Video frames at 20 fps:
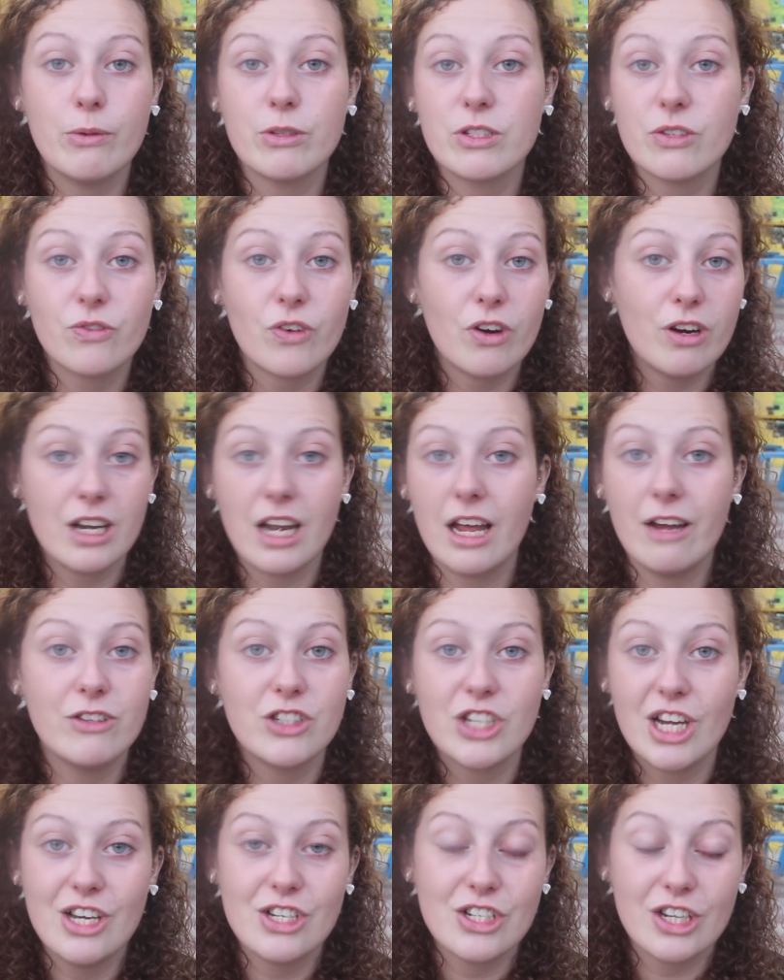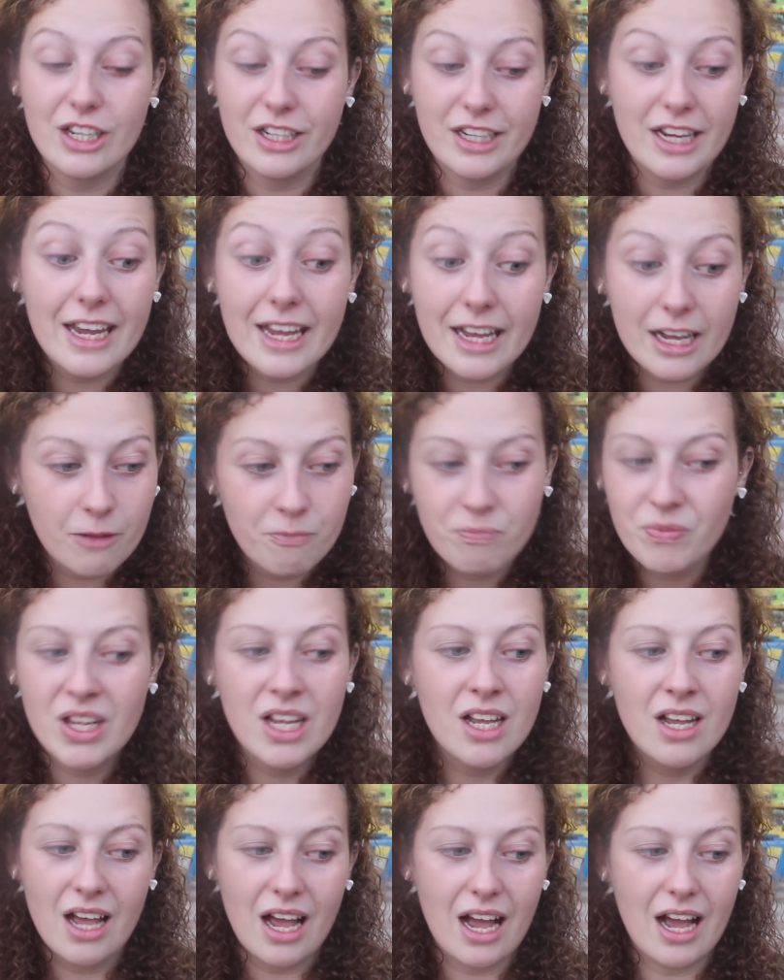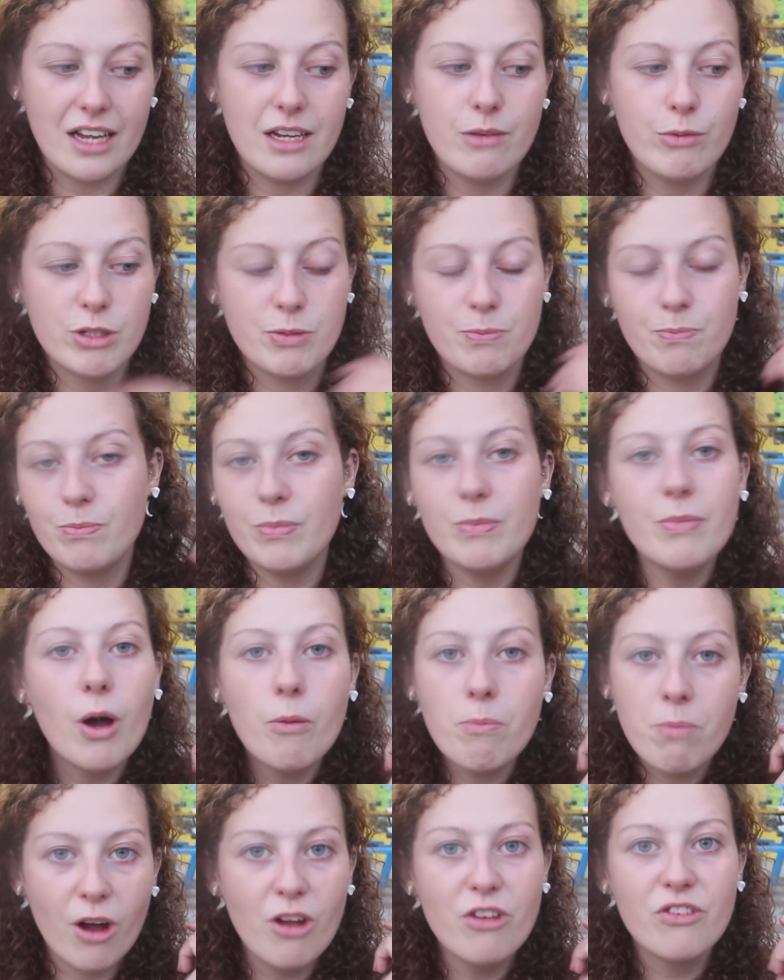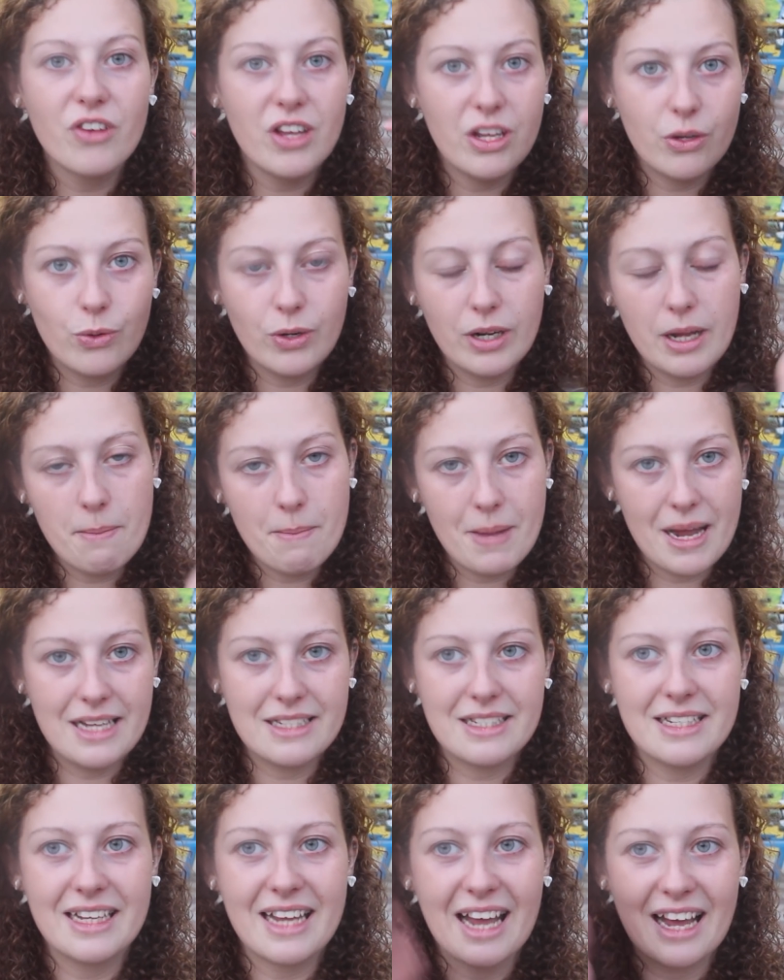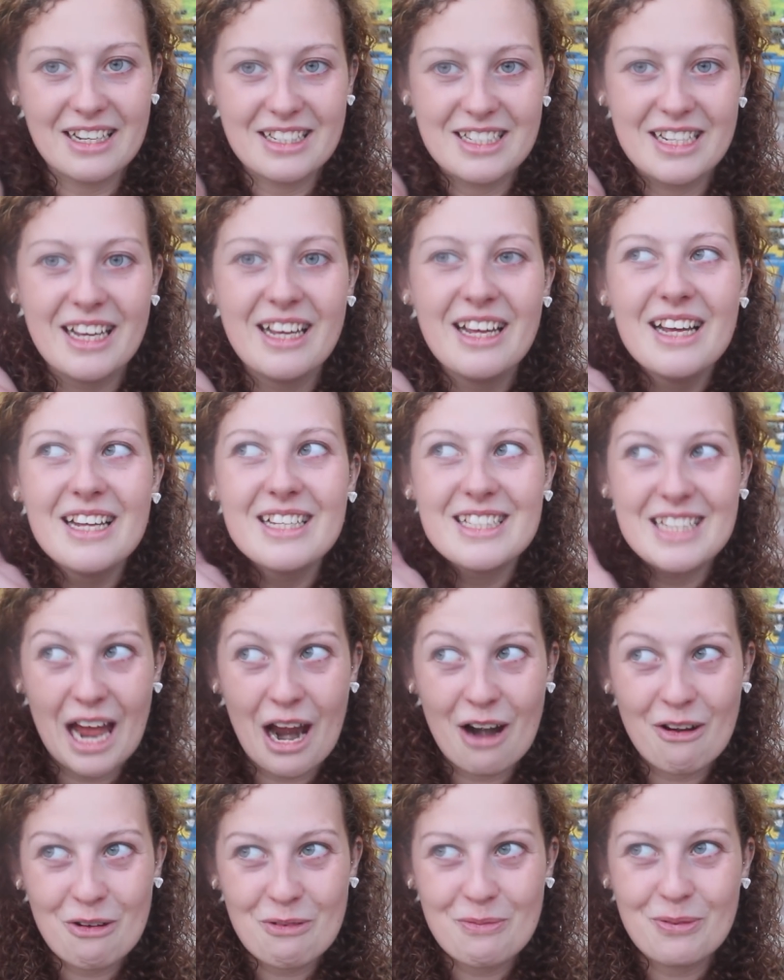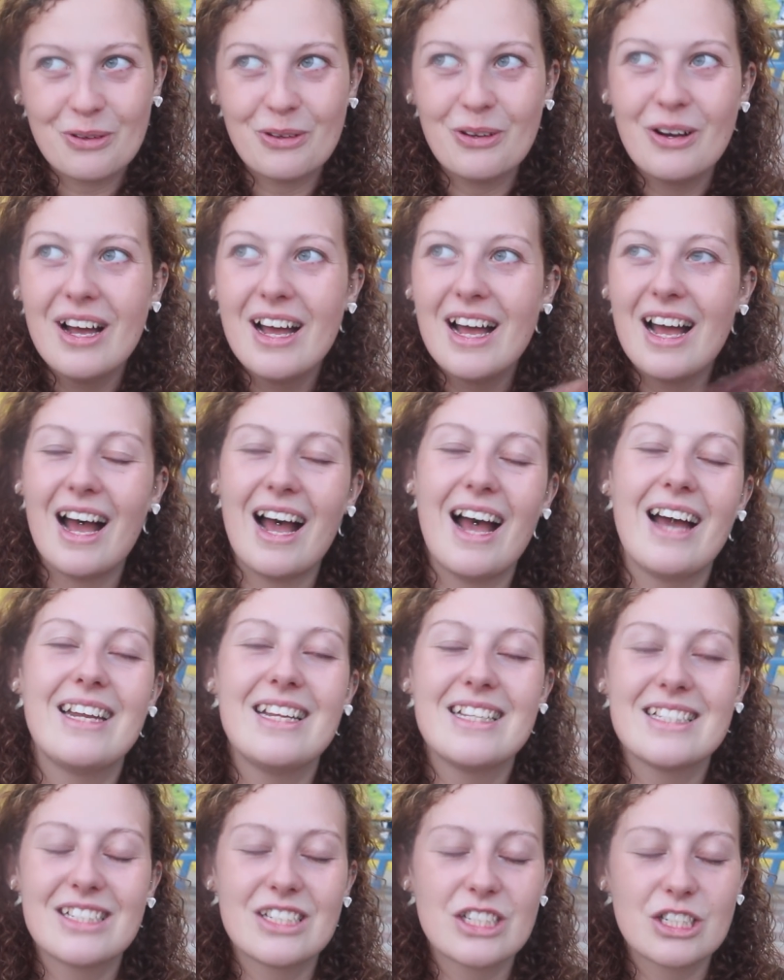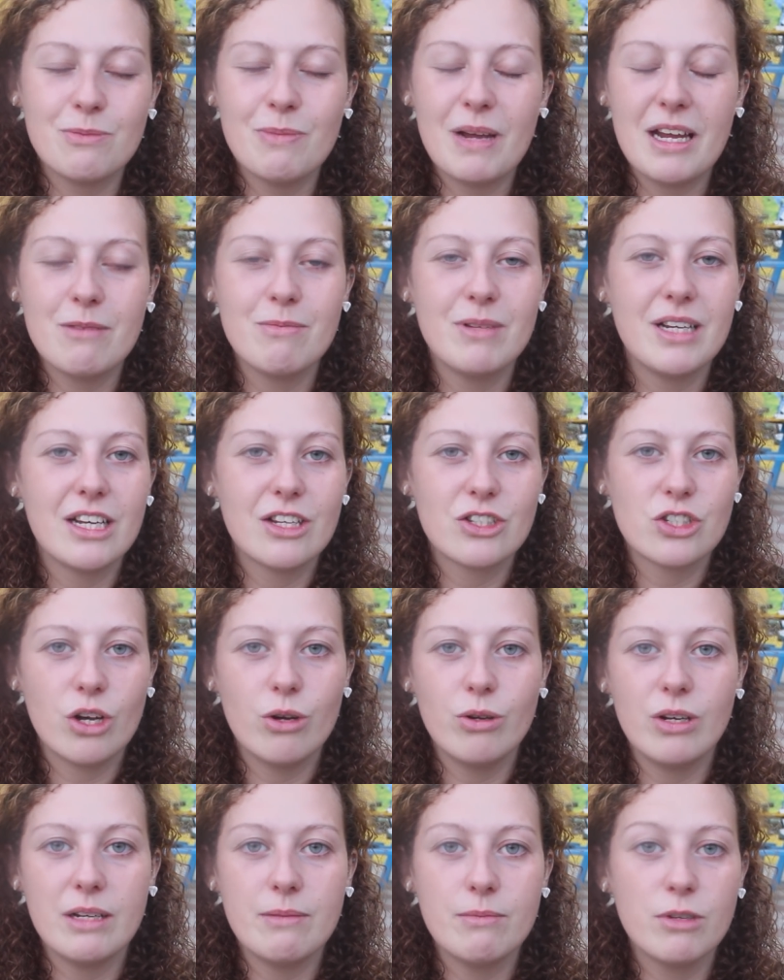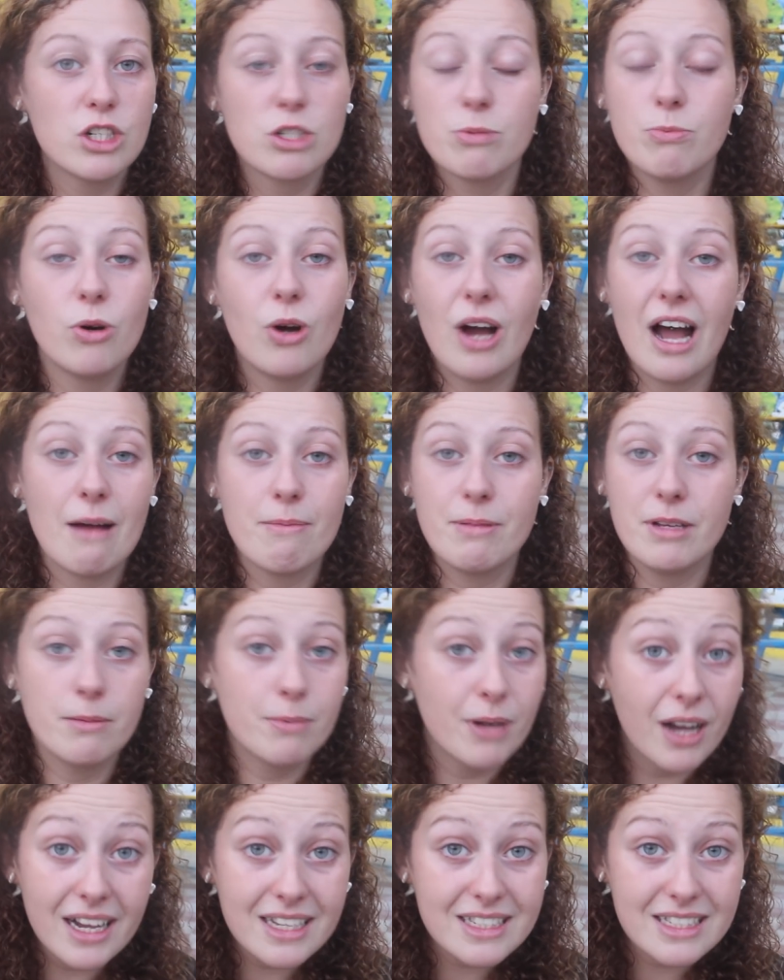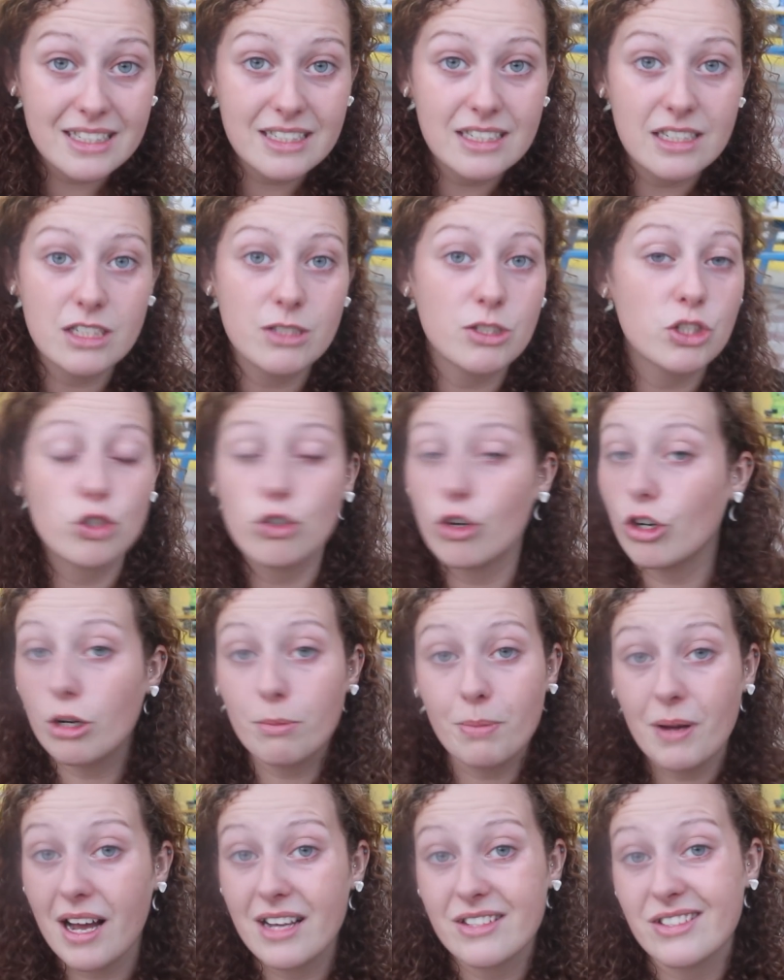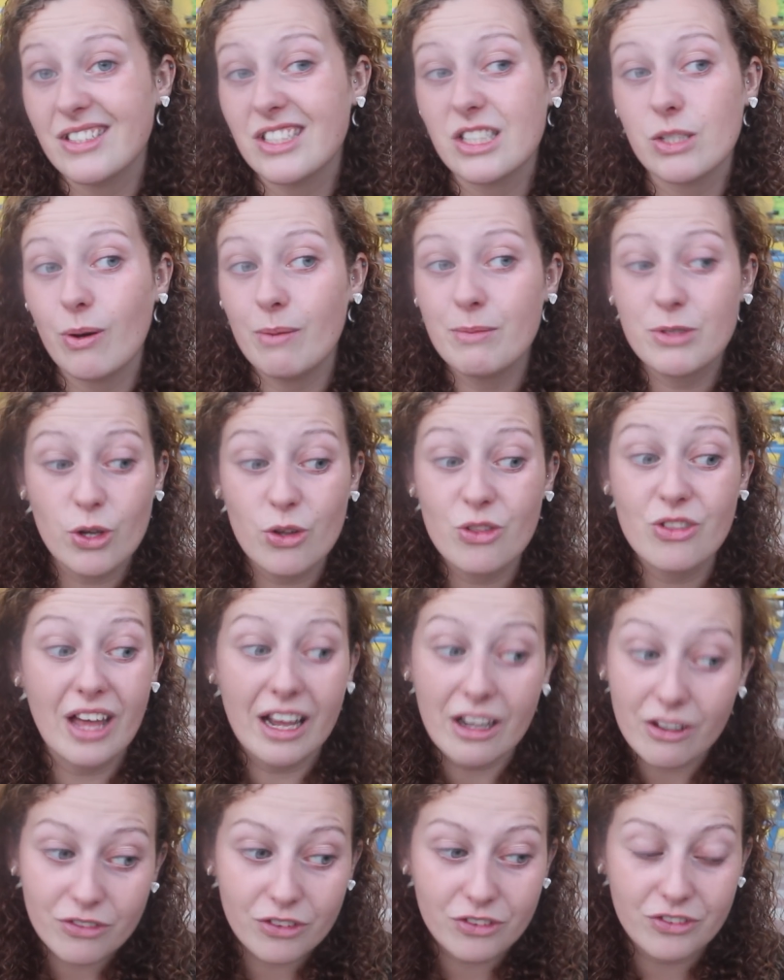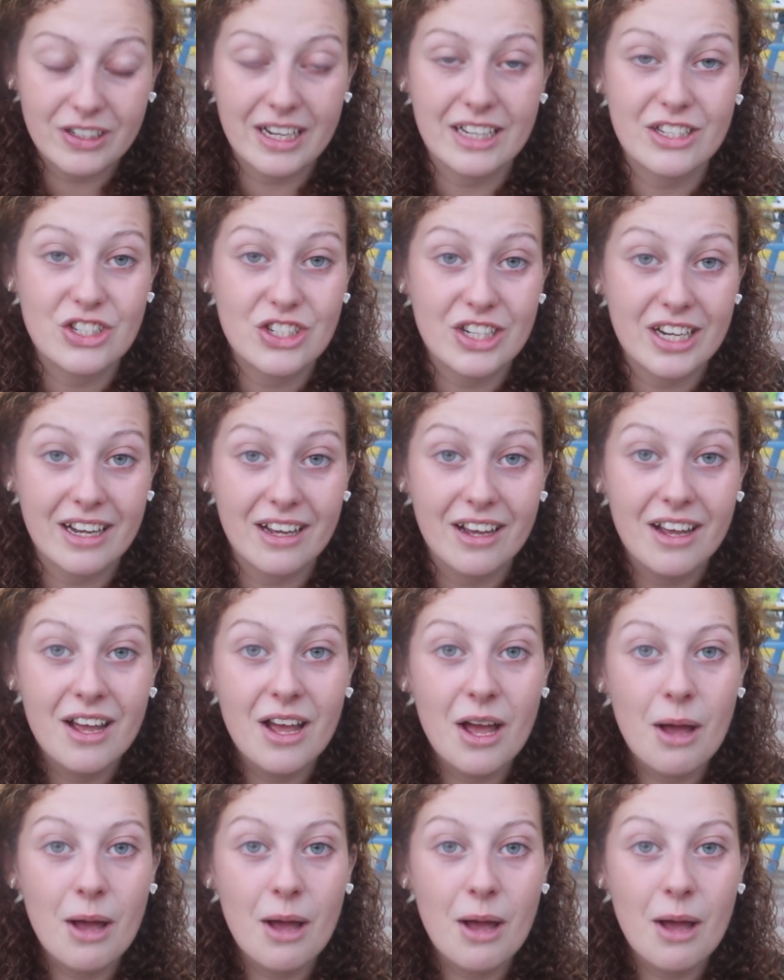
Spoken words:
It was a very life-changing year and it was both equally amazing and terrible, and it's just made me a totally much more happier person and stronger person, so I'm so thankful for last year.